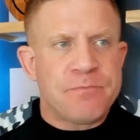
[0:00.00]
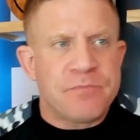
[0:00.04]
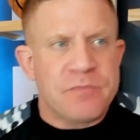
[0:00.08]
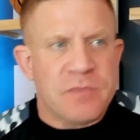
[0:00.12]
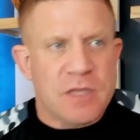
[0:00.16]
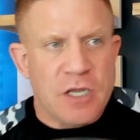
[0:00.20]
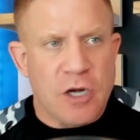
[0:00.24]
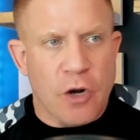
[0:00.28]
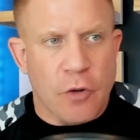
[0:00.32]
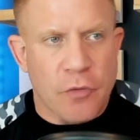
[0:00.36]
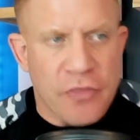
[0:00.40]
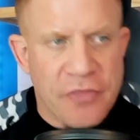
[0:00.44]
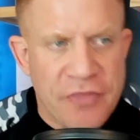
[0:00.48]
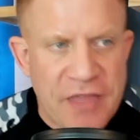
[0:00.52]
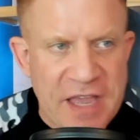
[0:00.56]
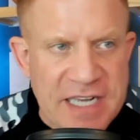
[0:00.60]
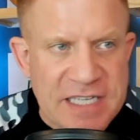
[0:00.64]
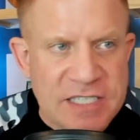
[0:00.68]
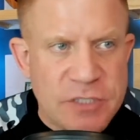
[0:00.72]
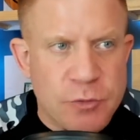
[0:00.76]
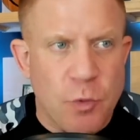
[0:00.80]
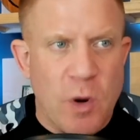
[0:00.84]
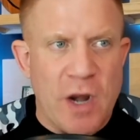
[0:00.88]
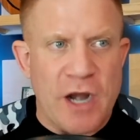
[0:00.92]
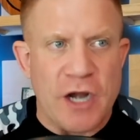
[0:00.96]
You know,
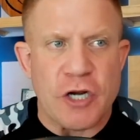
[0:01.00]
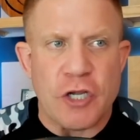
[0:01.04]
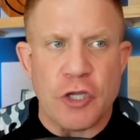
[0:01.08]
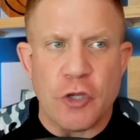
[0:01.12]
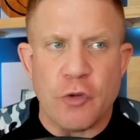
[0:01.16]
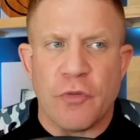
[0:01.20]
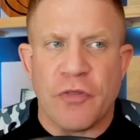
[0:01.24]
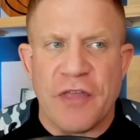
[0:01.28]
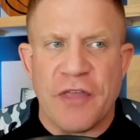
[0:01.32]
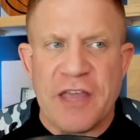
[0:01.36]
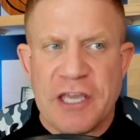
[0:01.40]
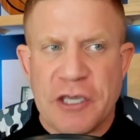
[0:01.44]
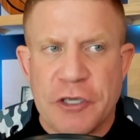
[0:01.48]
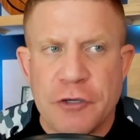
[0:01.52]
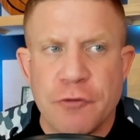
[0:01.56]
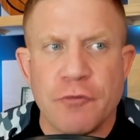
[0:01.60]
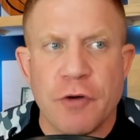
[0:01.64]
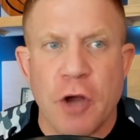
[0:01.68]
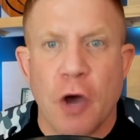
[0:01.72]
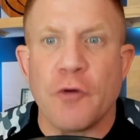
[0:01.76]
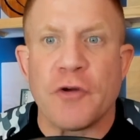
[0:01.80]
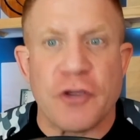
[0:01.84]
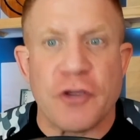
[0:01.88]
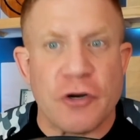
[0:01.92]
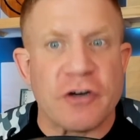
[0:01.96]
things where you think you
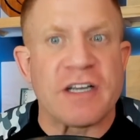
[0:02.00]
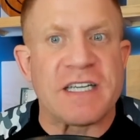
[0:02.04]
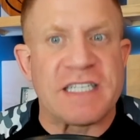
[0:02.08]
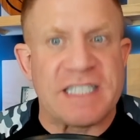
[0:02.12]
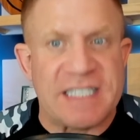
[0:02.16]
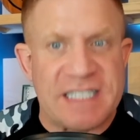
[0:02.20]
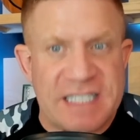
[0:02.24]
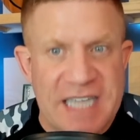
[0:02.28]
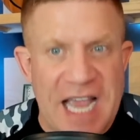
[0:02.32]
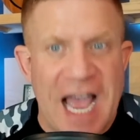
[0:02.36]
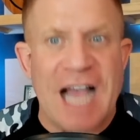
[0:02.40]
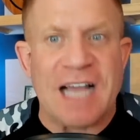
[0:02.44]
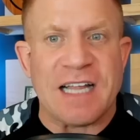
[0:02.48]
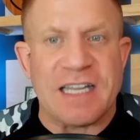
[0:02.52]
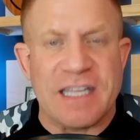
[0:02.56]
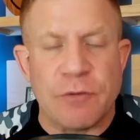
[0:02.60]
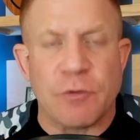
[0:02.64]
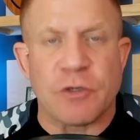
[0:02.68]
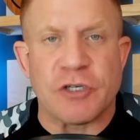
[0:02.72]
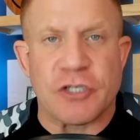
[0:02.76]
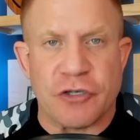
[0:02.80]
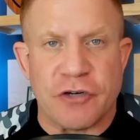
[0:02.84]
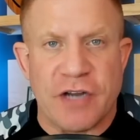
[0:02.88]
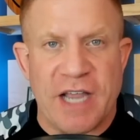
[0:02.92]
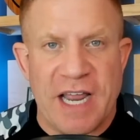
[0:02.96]
know you're exactly
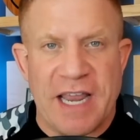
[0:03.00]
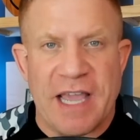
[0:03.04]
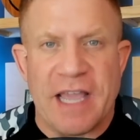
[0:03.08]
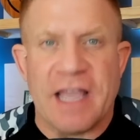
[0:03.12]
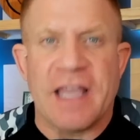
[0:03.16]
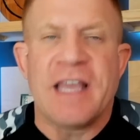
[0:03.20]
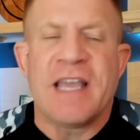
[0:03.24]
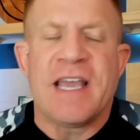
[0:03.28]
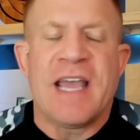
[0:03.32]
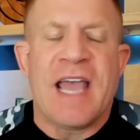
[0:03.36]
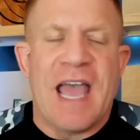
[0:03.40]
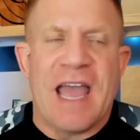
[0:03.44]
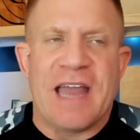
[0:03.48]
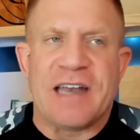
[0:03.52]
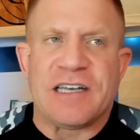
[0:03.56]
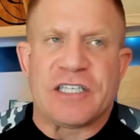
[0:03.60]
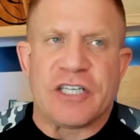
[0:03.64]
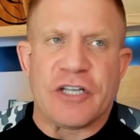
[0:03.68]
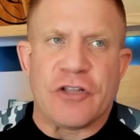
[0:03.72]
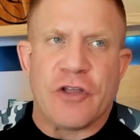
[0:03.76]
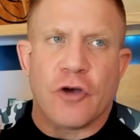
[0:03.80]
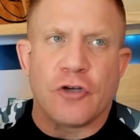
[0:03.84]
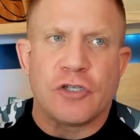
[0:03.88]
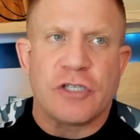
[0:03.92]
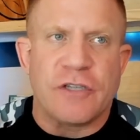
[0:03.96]
what you're getting. And
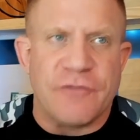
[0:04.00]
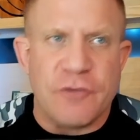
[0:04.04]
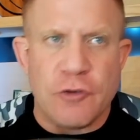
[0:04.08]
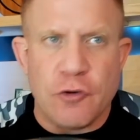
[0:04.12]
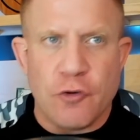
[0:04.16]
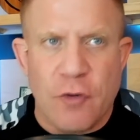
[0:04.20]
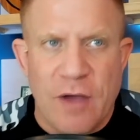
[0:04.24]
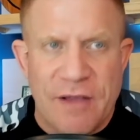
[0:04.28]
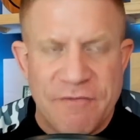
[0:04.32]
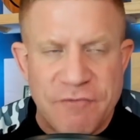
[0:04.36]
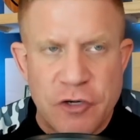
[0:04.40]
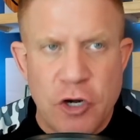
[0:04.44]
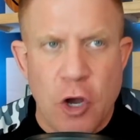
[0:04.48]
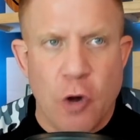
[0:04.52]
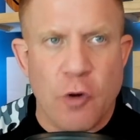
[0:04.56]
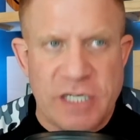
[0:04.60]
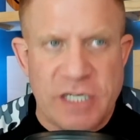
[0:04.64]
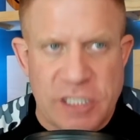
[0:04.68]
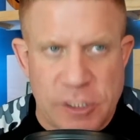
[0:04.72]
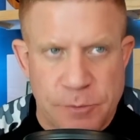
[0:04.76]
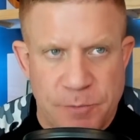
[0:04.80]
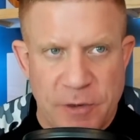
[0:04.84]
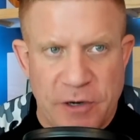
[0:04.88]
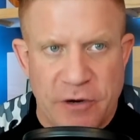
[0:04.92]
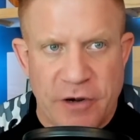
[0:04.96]
to those of you who have no
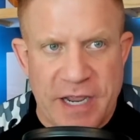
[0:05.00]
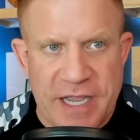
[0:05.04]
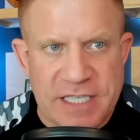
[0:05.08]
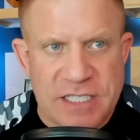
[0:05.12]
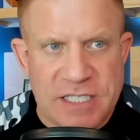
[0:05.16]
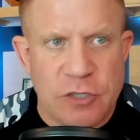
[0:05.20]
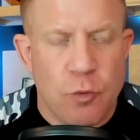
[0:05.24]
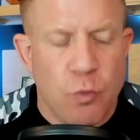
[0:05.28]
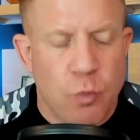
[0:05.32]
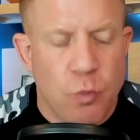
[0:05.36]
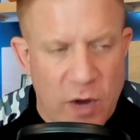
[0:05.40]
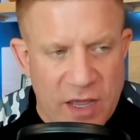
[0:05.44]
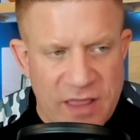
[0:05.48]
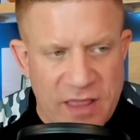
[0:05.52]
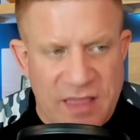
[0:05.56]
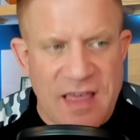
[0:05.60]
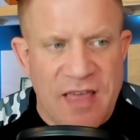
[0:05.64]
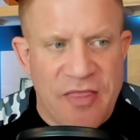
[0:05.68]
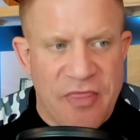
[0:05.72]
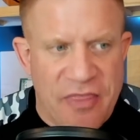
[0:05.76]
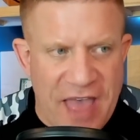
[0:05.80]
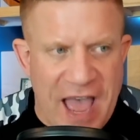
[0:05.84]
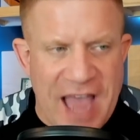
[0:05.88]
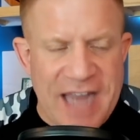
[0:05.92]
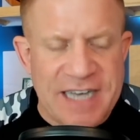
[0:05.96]
experience
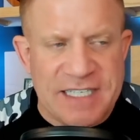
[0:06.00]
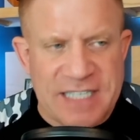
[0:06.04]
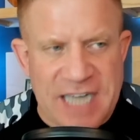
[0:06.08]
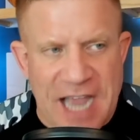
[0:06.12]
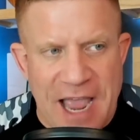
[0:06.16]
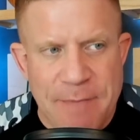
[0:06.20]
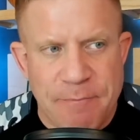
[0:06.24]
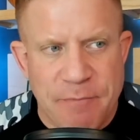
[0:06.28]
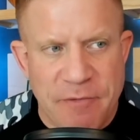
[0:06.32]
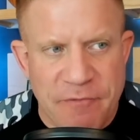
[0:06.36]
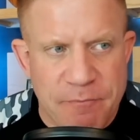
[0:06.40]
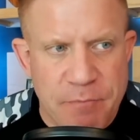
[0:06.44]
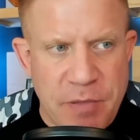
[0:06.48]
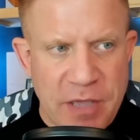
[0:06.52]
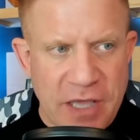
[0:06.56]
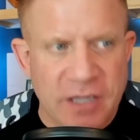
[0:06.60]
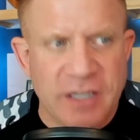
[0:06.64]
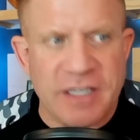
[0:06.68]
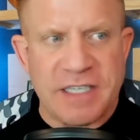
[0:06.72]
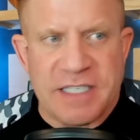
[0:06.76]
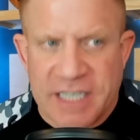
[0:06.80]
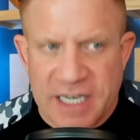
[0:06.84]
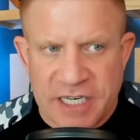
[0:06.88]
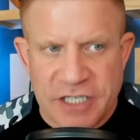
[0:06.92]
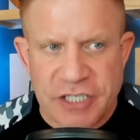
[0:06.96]
with that type of
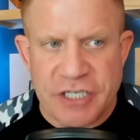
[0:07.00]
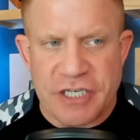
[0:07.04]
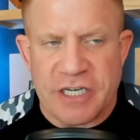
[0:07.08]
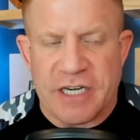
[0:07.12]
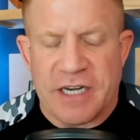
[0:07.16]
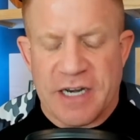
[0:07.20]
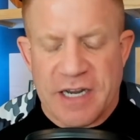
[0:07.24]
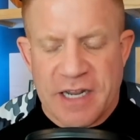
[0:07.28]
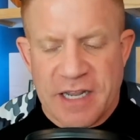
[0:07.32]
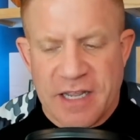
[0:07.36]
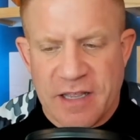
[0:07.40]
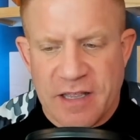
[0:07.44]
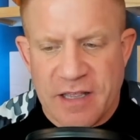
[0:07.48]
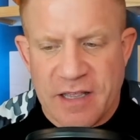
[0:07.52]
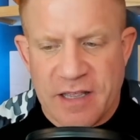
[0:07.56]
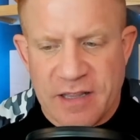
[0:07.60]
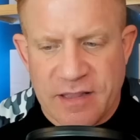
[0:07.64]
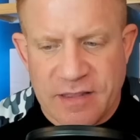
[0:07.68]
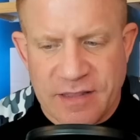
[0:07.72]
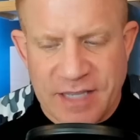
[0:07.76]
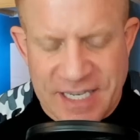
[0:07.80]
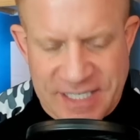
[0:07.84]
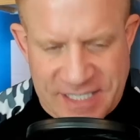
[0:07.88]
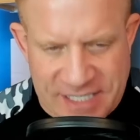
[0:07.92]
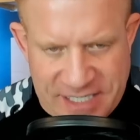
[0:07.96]
pill addiction,
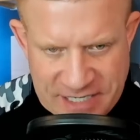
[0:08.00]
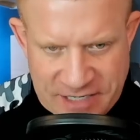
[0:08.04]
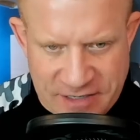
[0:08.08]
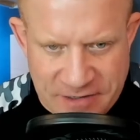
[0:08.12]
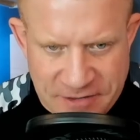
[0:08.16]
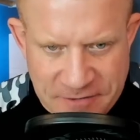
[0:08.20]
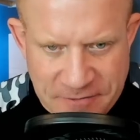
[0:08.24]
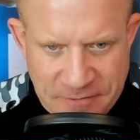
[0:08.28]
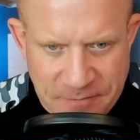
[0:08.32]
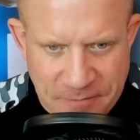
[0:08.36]
listen,